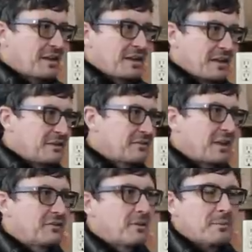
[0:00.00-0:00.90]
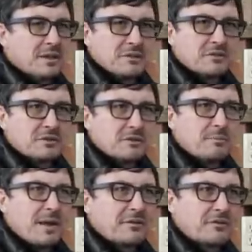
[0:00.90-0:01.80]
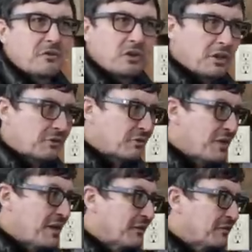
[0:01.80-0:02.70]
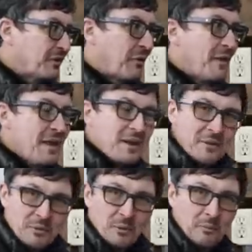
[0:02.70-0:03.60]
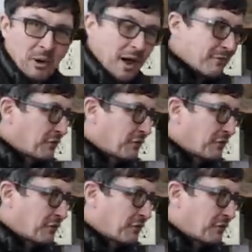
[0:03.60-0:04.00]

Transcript: then it just ends up being just this massive cluttered thing. So when I